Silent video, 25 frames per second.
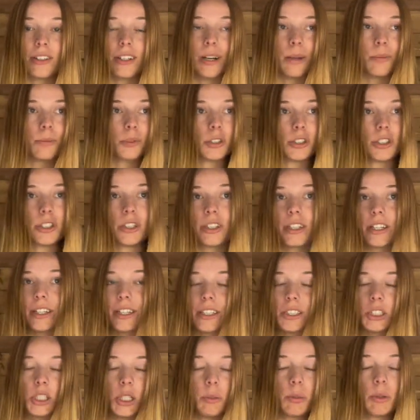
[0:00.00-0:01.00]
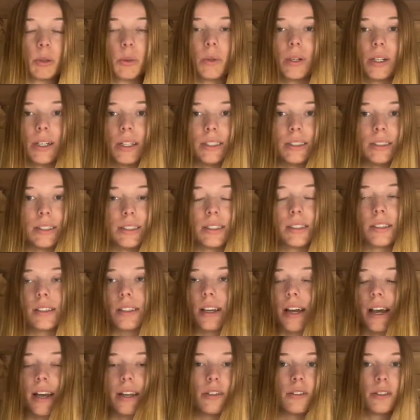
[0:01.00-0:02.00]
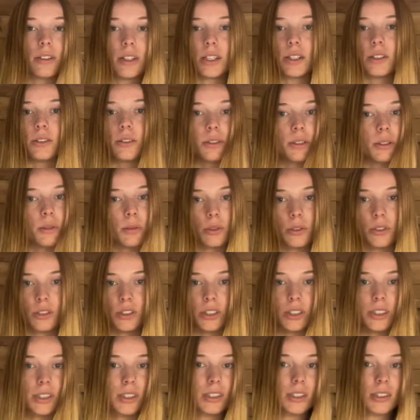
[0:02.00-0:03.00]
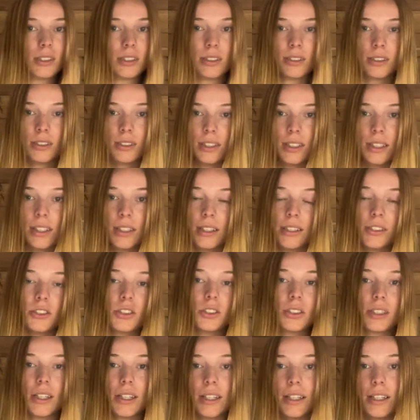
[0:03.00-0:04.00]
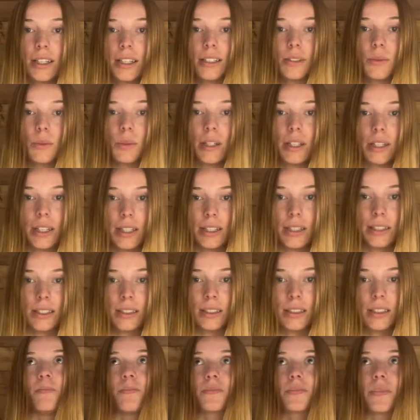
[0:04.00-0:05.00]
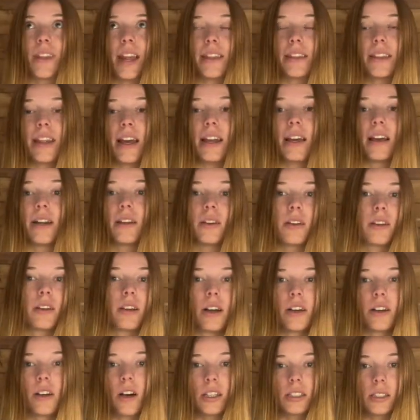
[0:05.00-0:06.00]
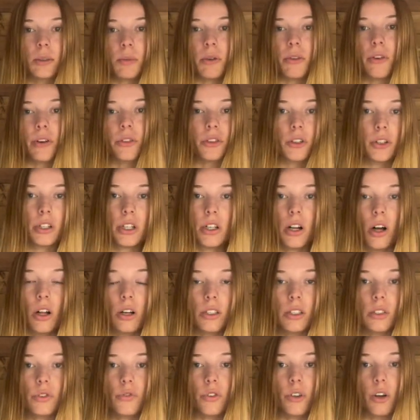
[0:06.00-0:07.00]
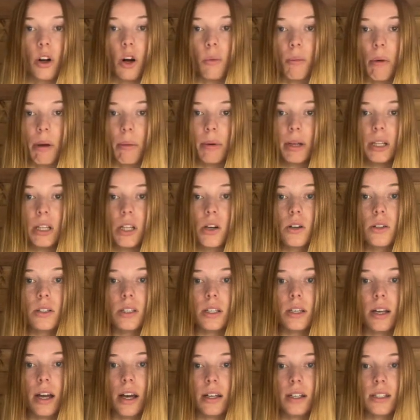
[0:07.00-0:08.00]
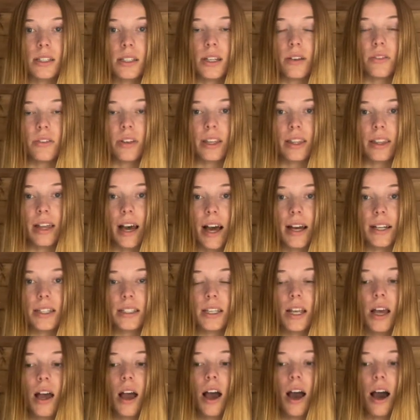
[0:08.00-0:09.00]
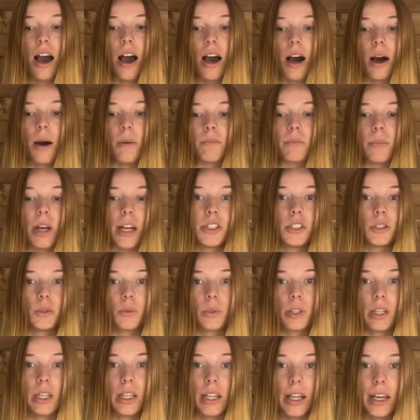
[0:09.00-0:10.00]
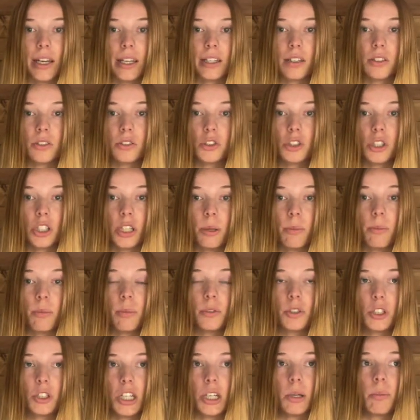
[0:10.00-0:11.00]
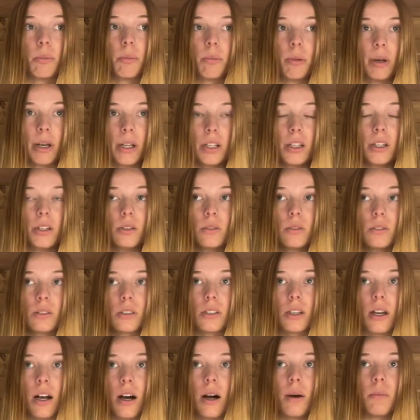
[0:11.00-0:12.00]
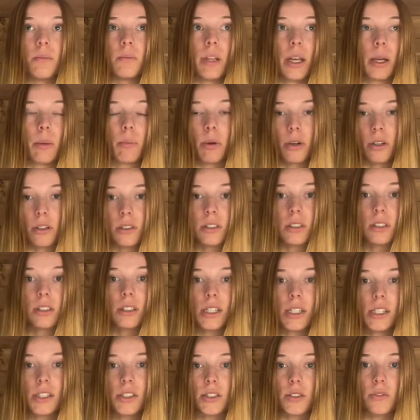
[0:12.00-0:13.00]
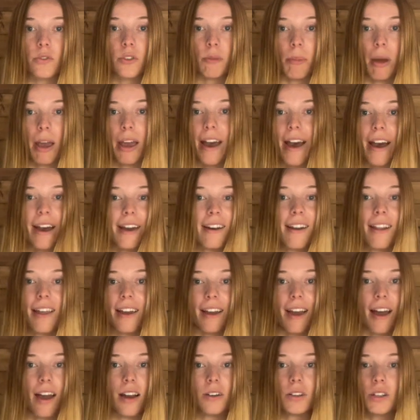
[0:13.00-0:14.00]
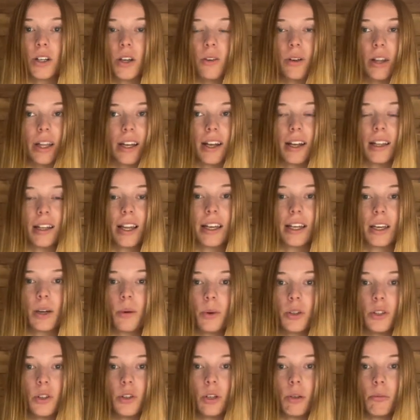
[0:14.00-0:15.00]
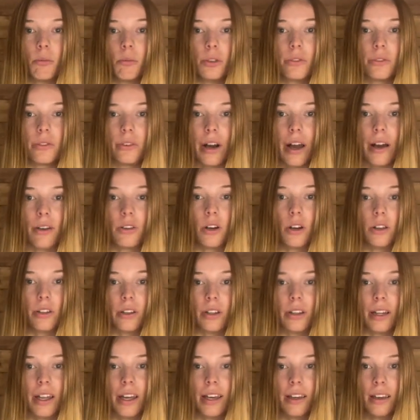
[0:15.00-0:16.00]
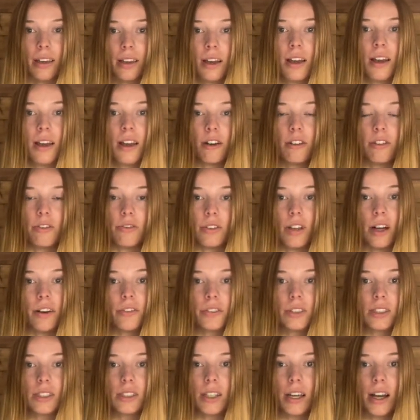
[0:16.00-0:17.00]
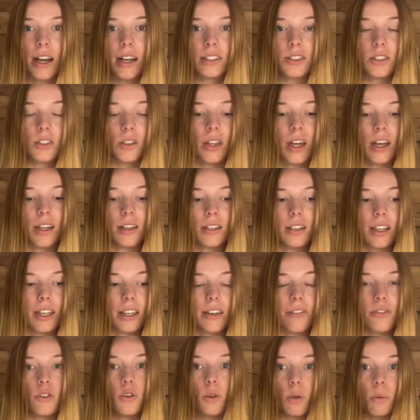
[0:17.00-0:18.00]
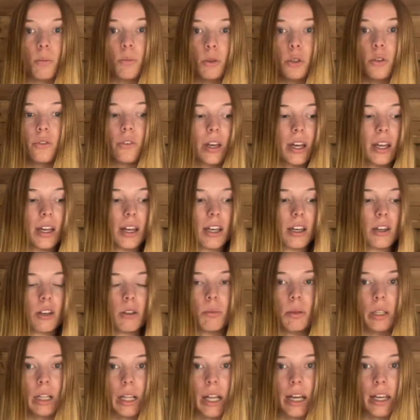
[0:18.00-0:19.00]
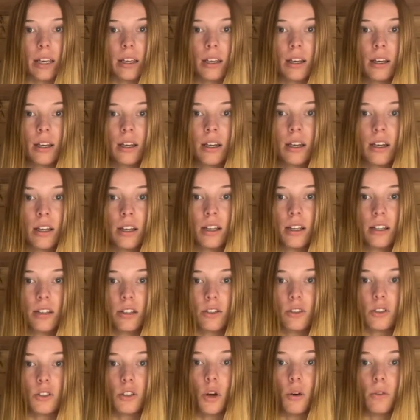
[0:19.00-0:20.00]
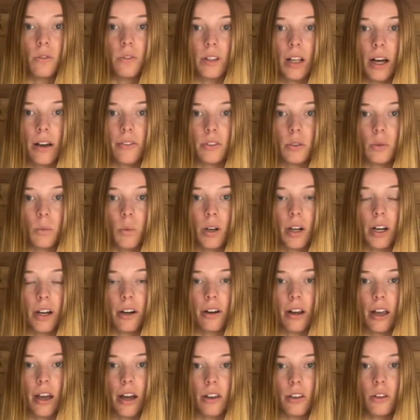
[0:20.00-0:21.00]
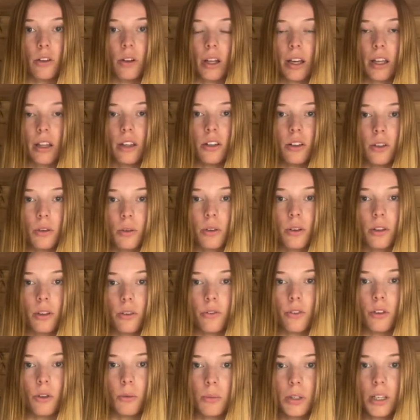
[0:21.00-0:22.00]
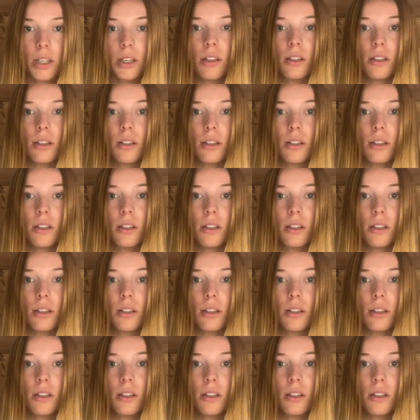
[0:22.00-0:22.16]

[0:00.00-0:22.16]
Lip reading: I'm sure you could get cheaper ones. I don't know. It just is what it is. And then it cost me around $30 for all my pillows and kind of stuff like that. I do really like cheap pillows, like personally, just for my head. Like, I don't know, like I like it when you can move around all the like fluff inside, so that like if you can move it, it could be like there's no fluff in one area. You know, you feel me?